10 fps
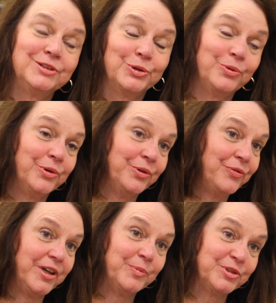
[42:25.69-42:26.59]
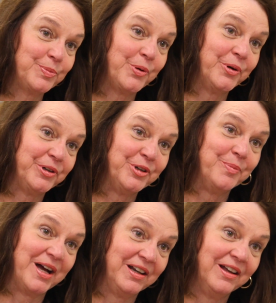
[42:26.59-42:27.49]
quote a famous poet
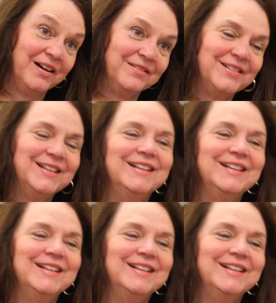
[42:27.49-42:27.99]
whom I love,